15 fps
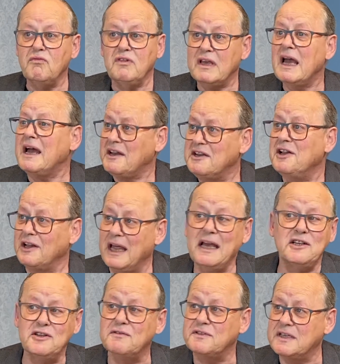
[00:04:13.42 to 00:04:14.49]
Yeah, until
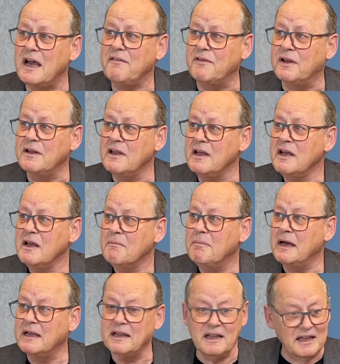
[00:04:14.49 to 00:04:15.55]
age of 7,
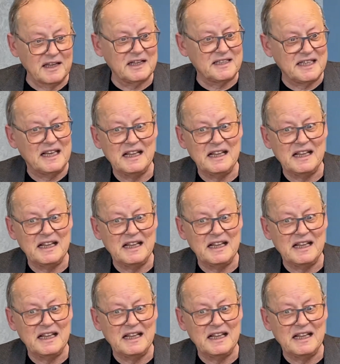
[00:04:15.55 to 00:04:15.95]
but see,